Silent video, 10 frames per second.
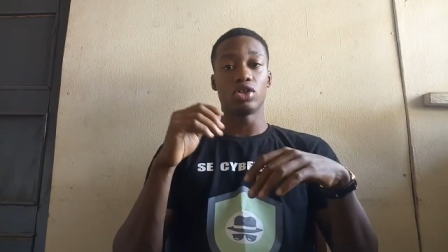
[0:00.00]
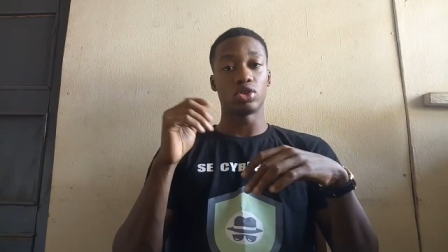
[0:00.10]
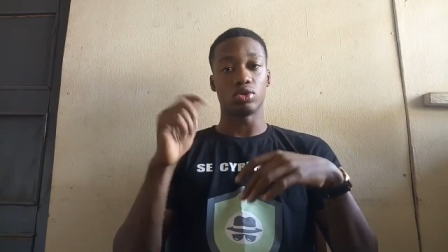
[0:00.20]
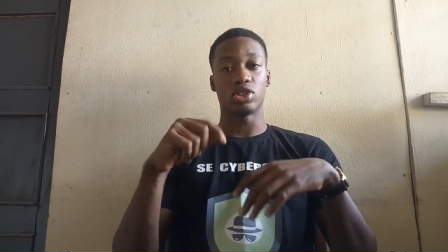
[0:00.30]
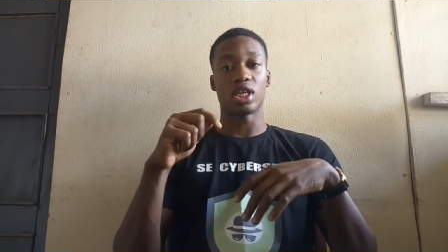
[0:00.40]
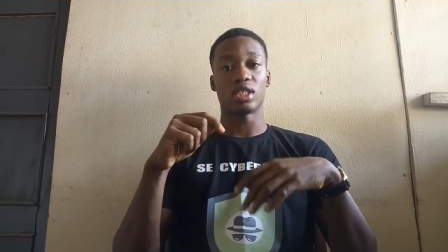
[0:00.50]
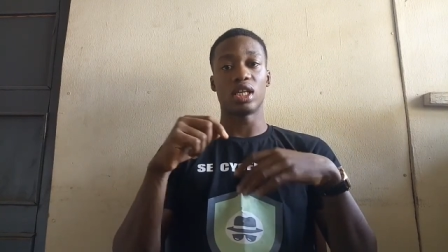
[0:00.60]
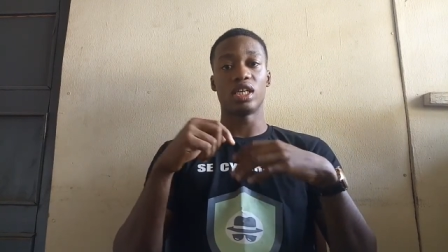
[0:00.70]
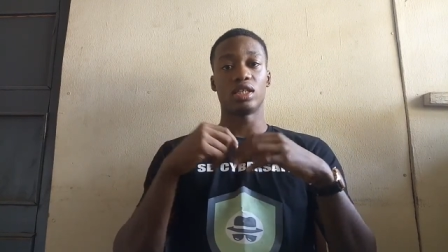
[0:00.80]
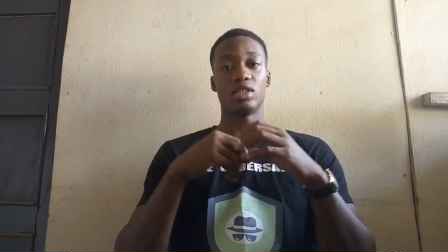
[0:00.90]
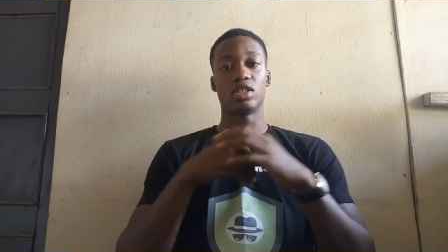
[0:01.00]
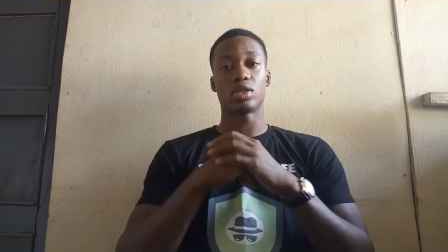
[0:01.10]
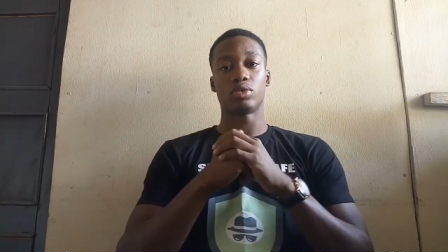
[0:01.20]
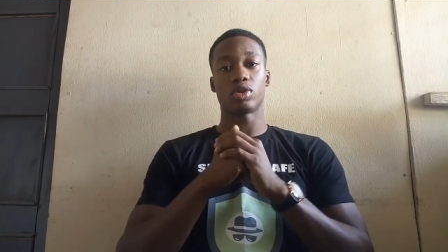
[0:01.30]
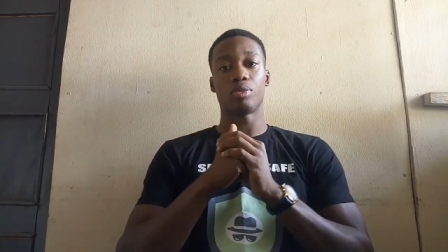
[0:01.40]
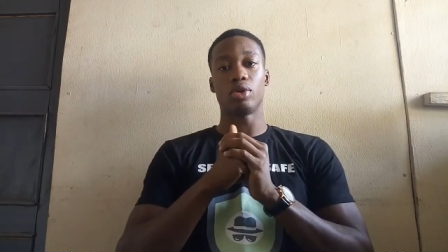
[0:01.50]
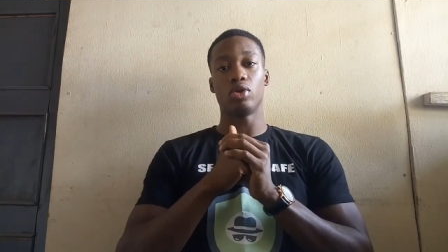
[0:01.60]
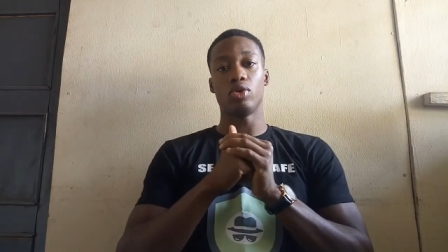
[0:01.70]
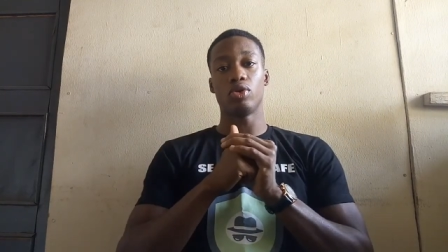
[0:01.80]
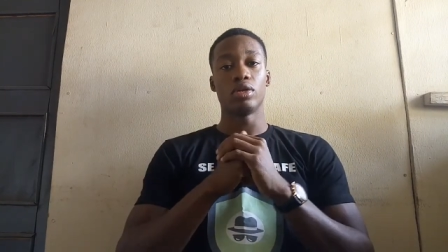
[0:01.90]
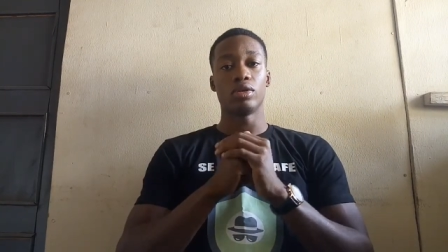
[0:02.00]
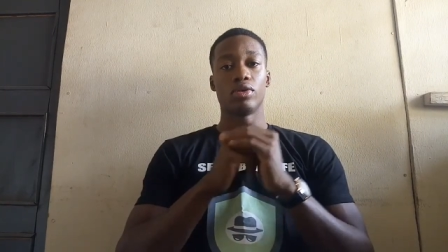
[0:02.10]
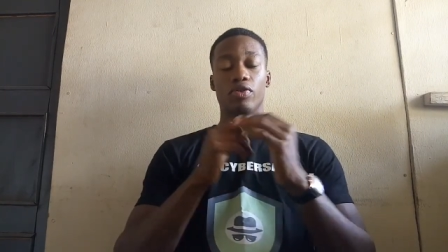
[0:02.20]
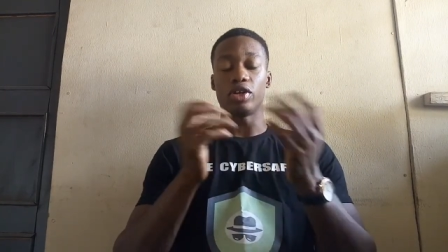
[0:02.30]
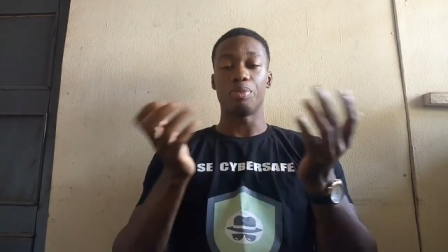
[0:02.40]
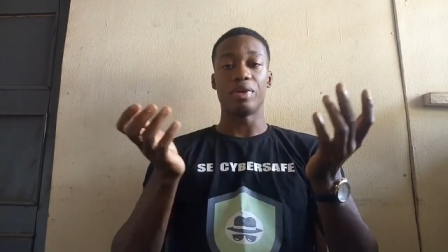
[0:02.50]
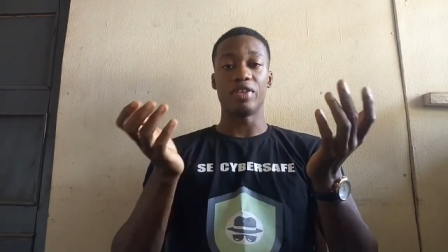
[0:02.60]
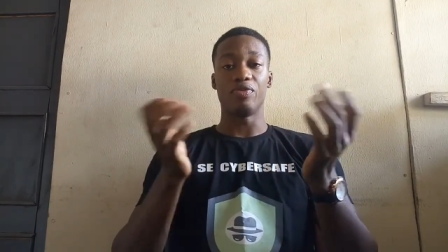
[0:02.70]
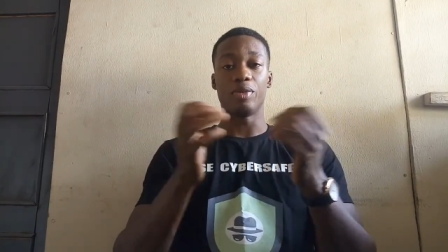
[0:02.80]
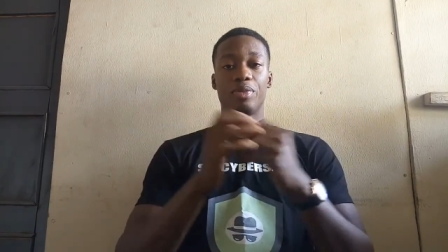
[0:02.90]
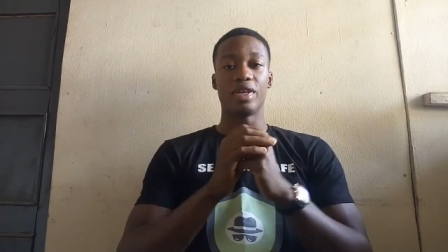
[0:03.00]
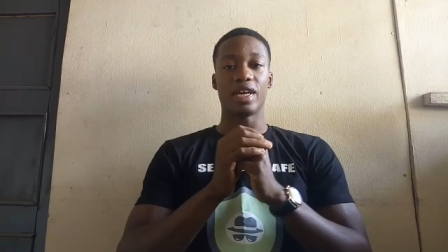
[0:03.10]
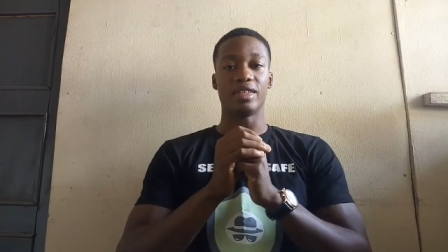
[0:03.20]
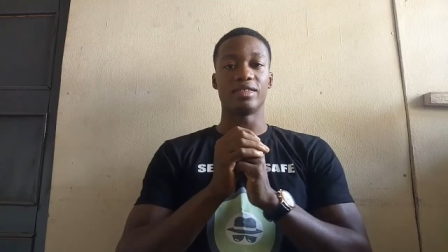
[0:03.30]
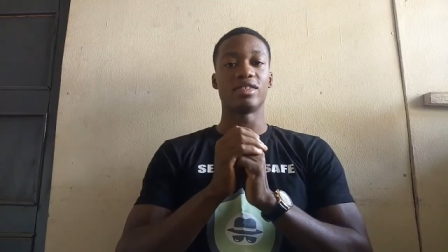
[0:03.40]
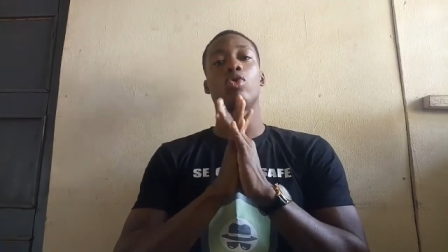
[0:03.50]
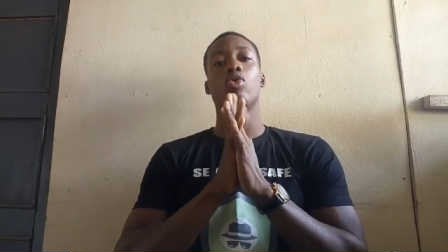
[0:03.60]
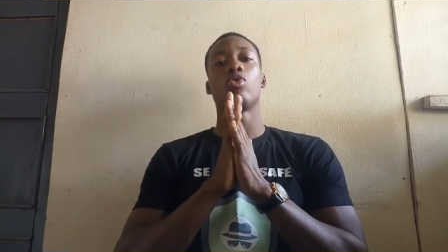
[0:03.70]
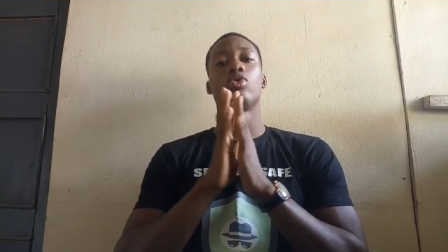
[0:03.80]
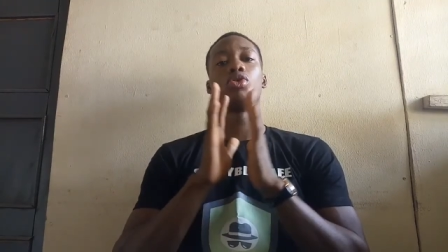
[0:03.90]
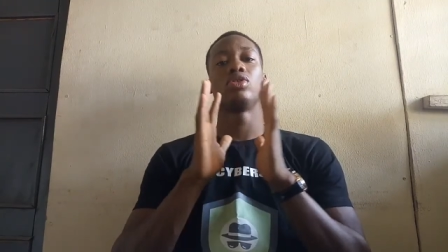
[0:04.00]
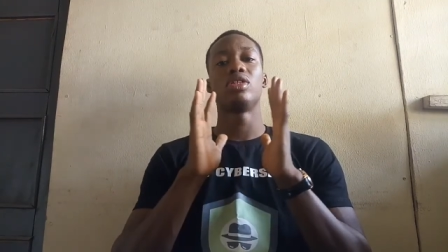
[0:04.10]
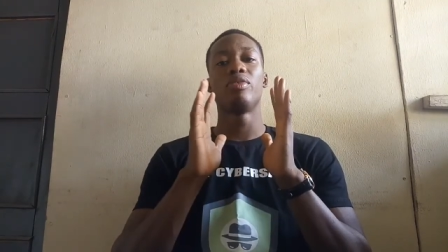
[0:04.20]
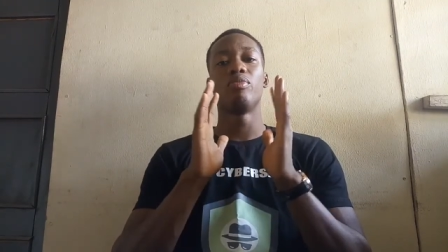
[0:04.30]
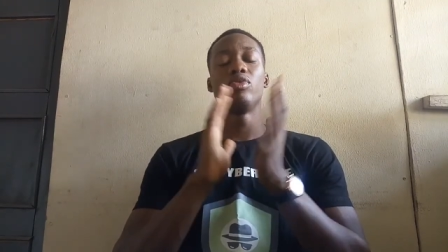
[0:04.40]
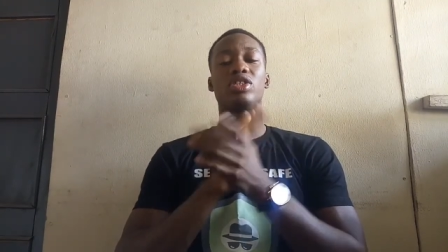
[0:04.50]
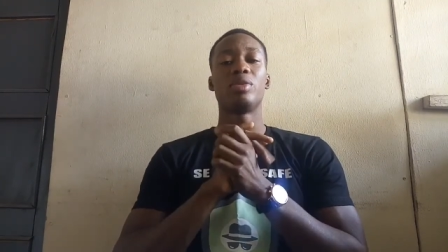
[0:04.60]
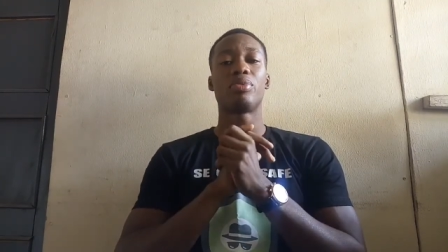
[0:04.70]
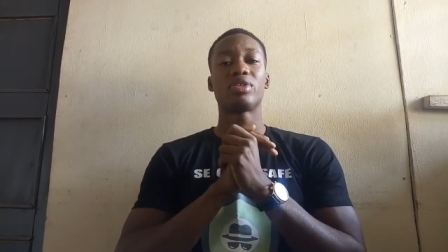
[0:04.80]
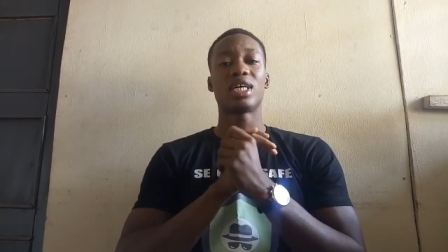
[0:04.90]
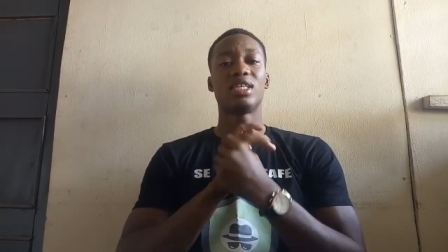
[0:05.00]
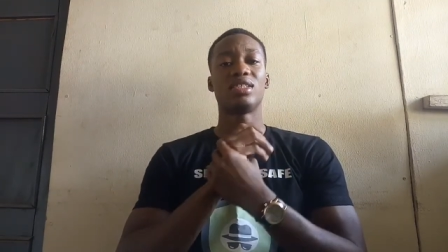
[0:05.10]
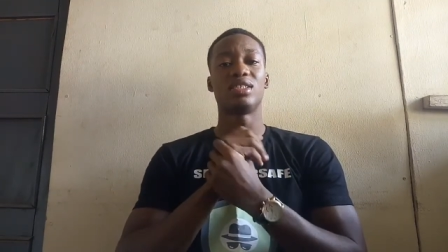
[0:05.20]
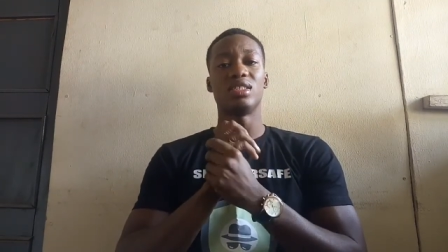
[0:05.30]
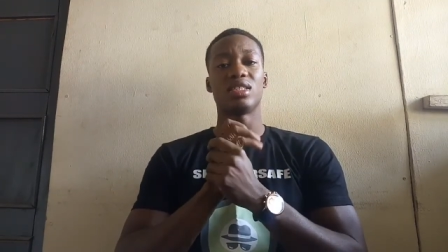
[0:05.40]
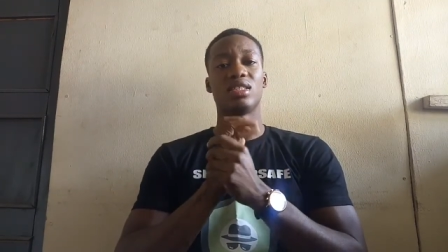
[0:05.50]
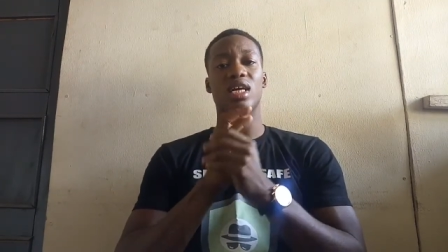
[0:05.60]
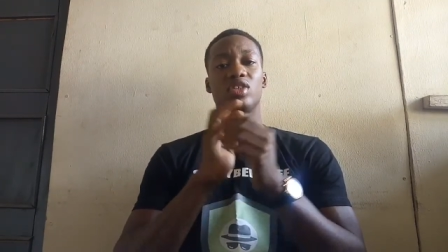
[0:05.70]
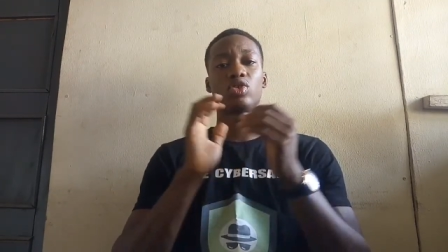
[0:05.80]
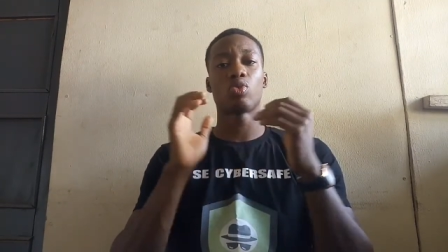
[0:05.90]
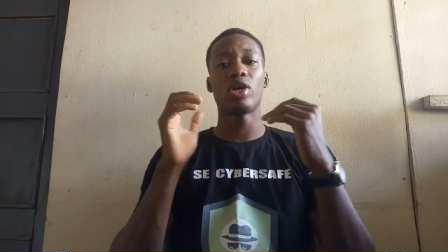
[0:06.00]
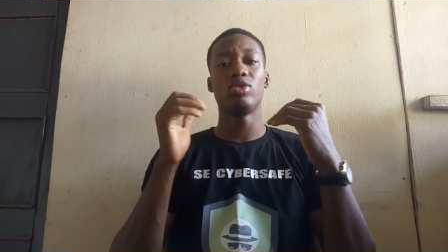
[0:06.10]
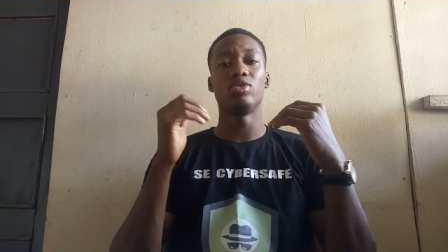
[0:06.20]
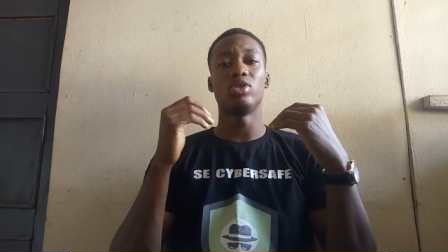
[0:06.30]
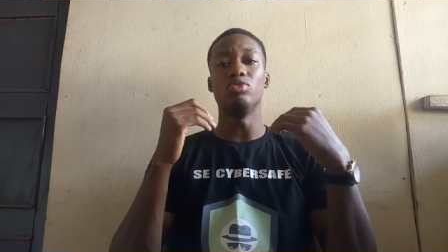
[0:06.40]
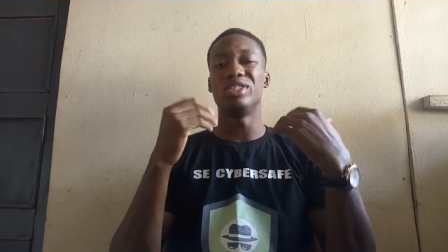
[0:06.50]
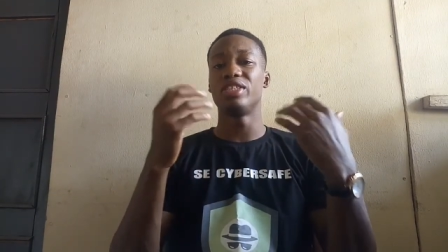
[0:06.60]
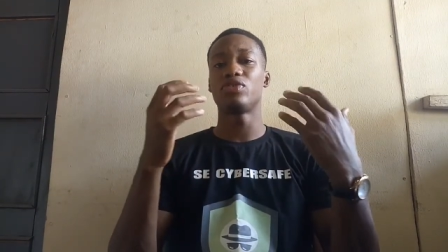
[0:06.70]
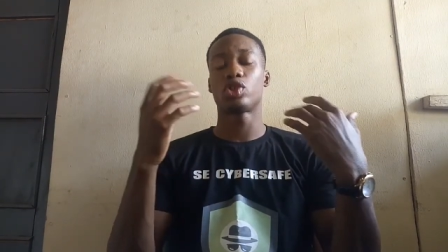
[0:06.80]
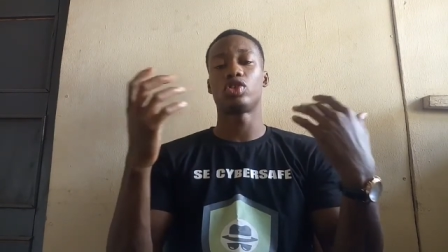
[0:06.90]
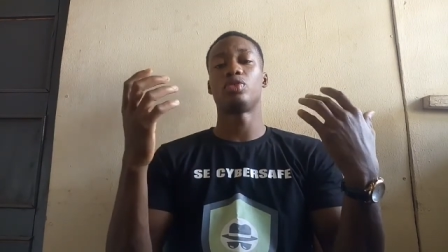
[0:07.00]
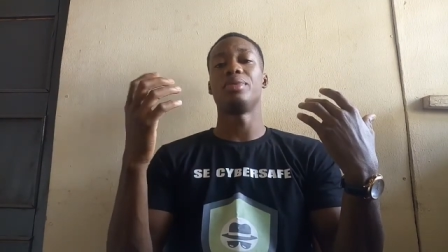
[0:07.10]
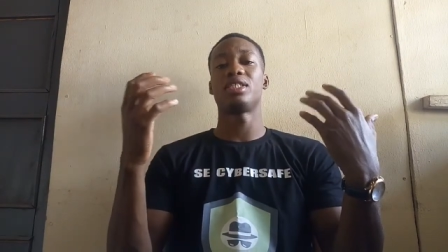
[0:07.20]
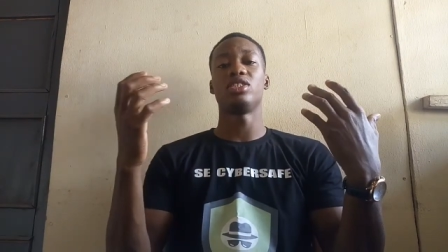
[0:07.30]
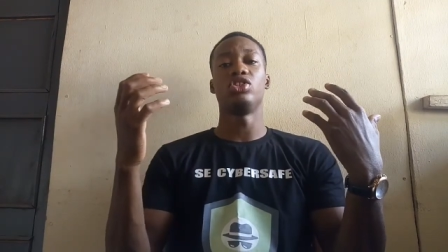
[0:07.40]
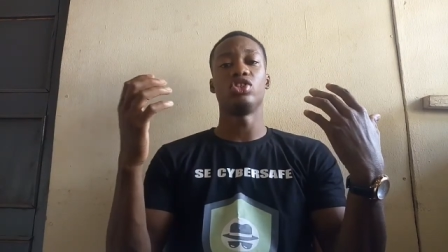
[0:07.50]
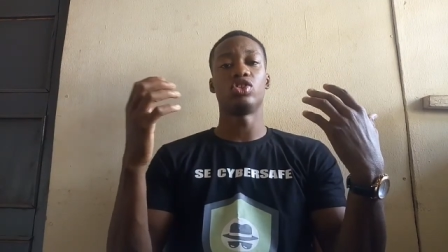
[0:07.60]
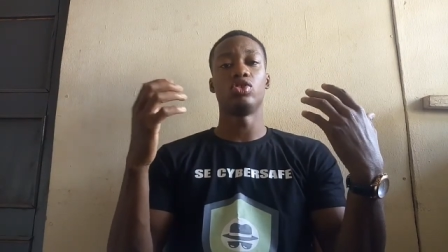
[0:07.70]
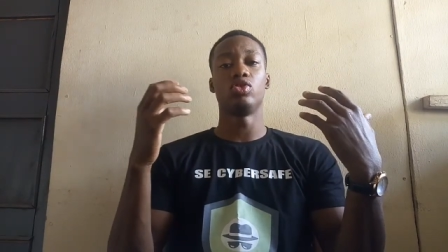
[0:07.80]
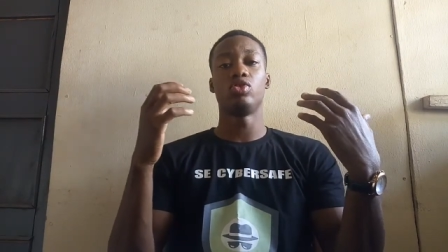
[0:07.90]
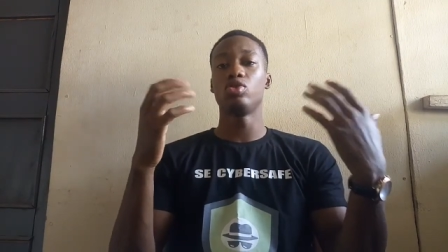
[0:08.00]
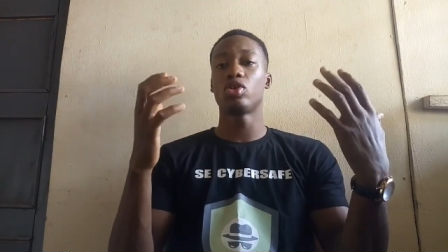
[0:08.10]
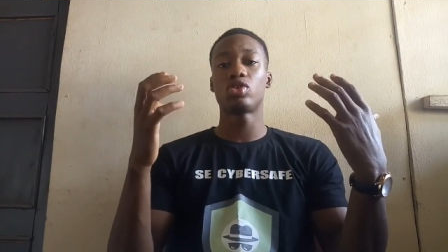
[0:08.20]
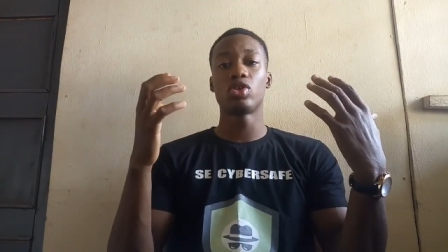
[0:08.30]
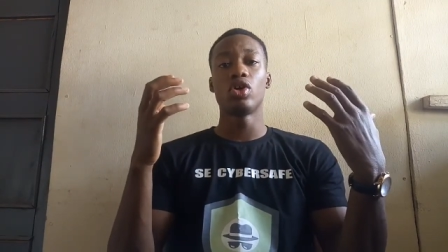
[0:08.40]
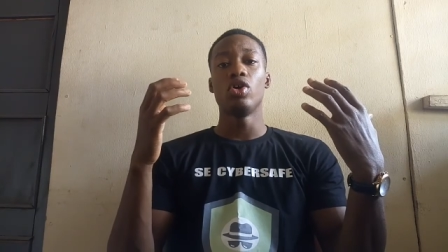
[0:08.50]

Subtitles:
So check the link in the description below for the paid VPN. So the most important thing is that when you receive such messages, do not